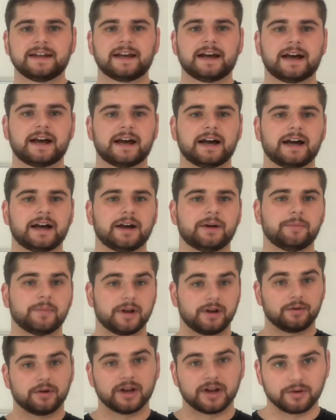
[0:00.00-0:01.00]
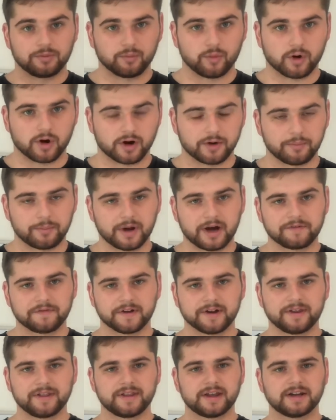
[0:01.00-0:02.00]
and Warren
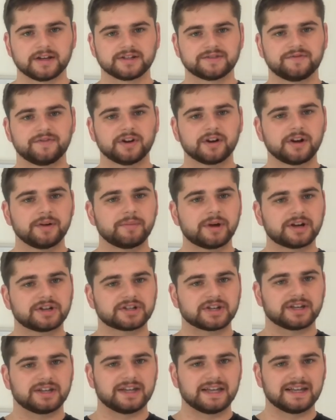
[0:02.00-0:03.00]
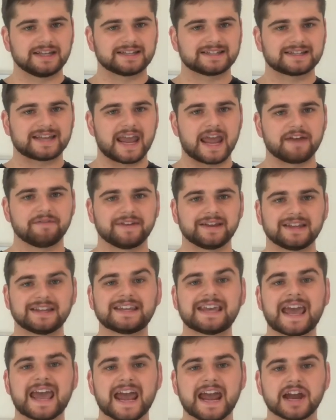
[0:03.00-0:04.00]
Buffett, that is very much against having
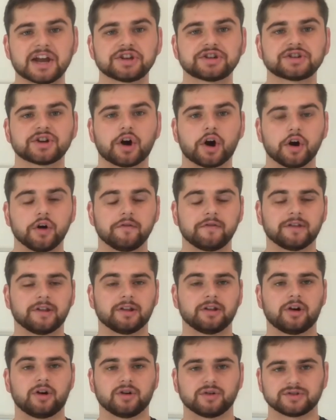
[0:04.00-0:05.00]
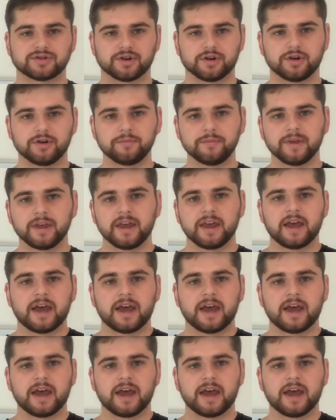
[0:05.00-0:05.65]
cash over the long term.